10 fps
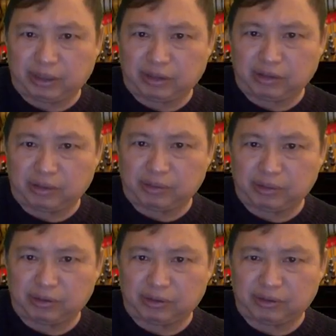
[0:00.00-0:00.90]

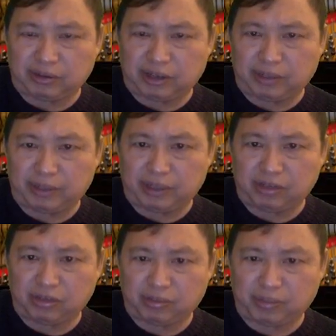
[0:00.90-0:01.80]
encryption. So it's a
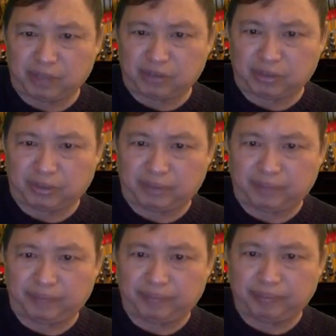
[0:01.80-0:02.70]
combination password.
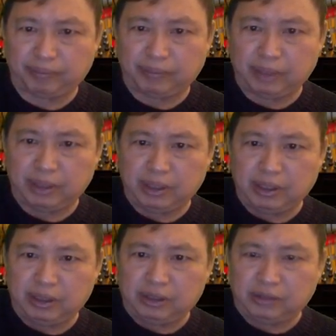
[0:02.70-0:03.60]

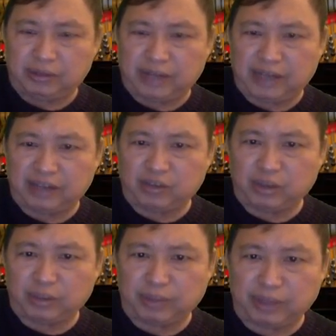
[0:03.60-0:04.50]
So that is
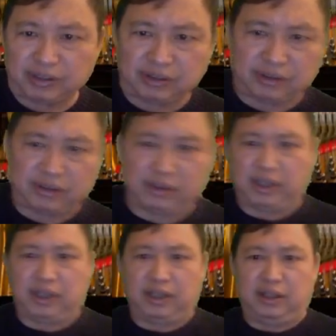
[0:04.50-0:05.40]
what makes it,
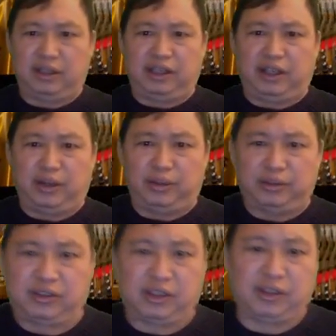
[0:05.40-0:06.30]

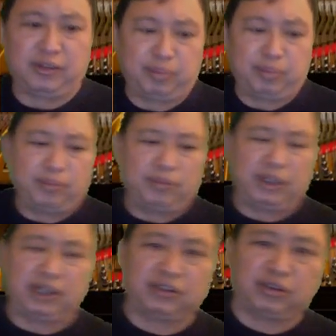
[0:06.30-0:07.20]
still
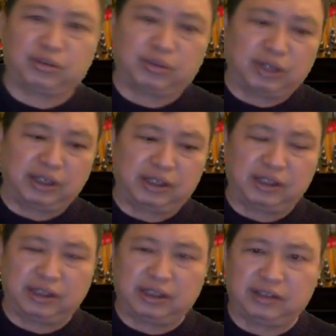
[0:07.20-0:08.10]

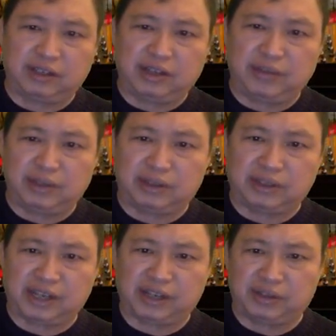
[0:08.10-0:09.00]
it's even
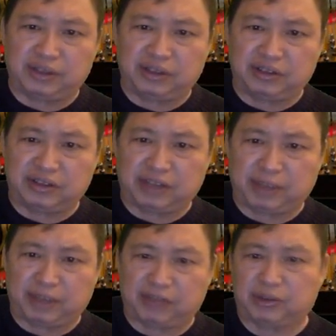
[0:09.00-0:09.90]
tighter than just that
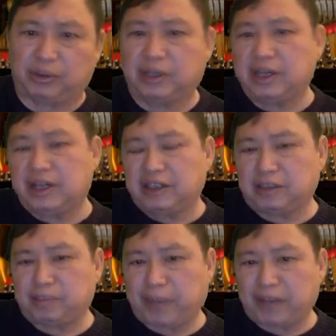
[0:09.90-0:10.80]
passcode.
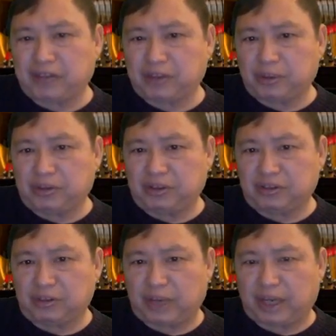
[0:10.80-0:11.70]
That passcode is just
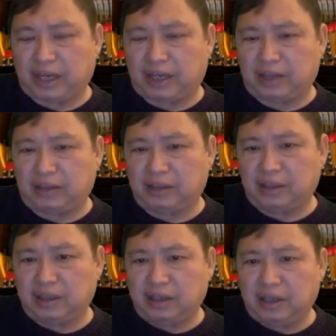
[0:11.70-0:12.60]
to add
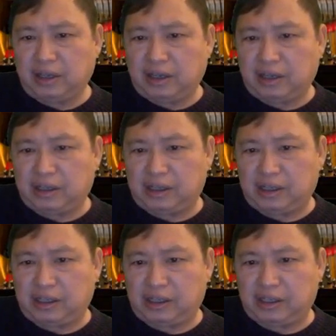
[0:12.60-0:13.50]

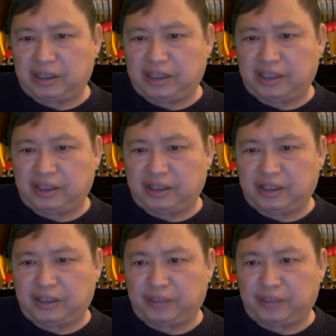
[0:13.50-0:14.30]
an